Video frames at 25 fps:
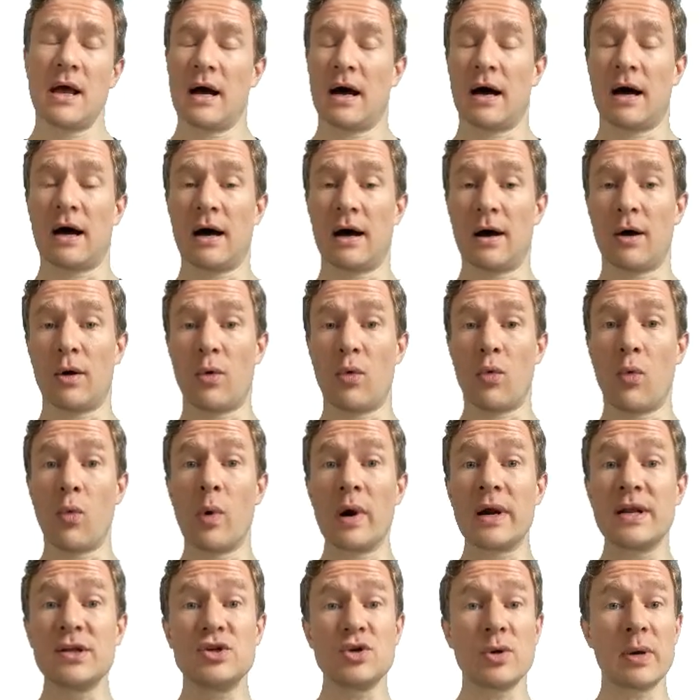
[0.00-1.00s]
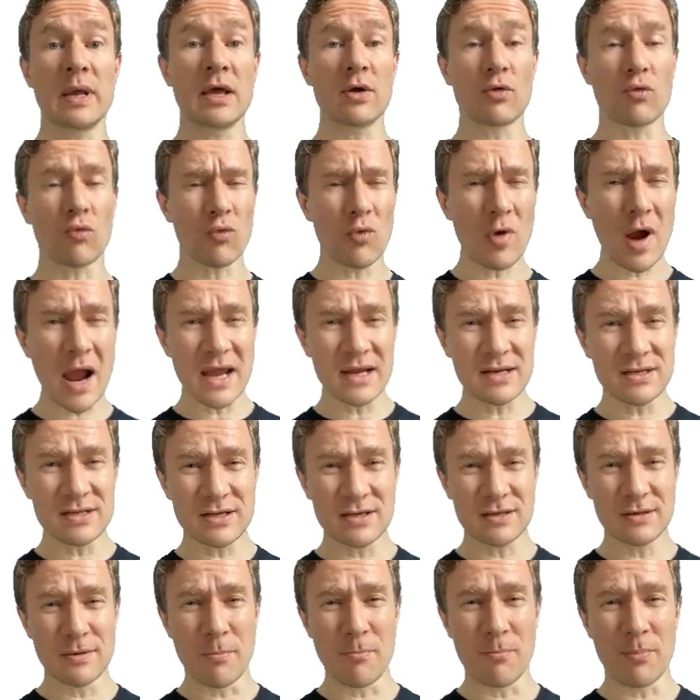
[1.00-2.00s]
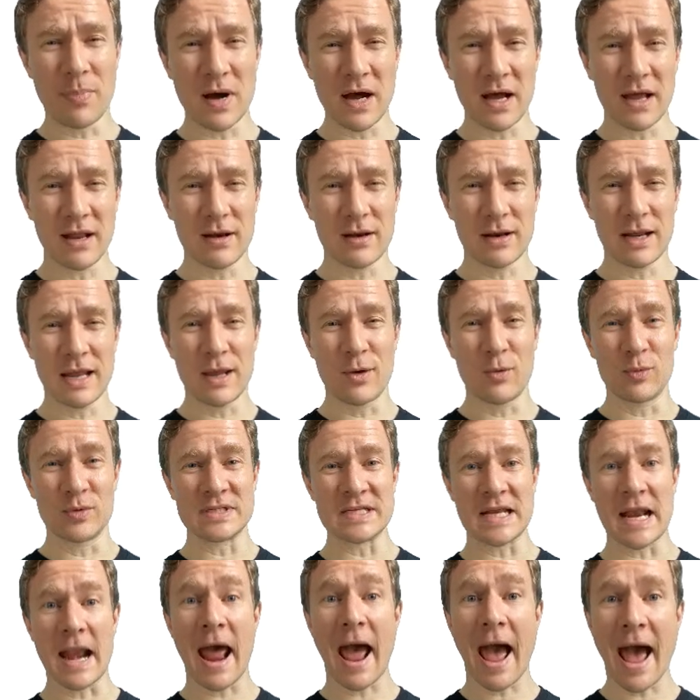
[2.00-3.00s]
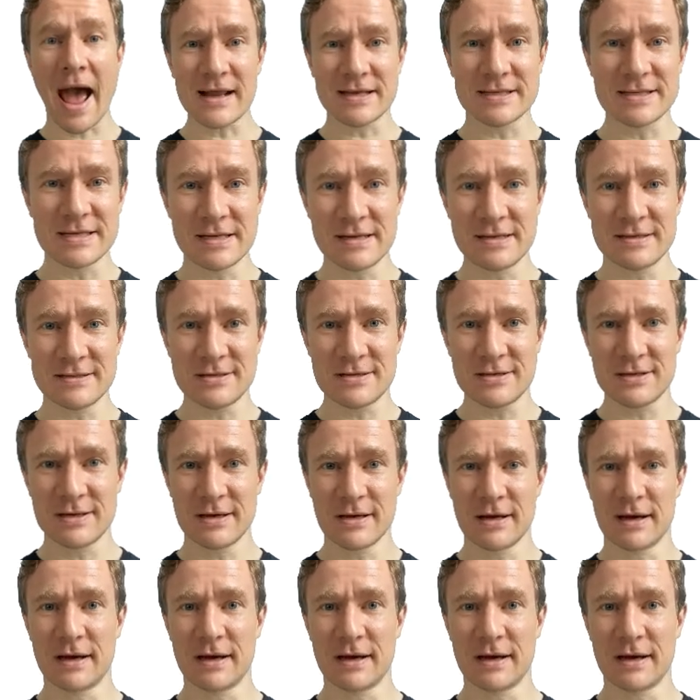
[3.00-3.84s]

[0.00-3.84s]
Uh, what did you get right but it was an accident.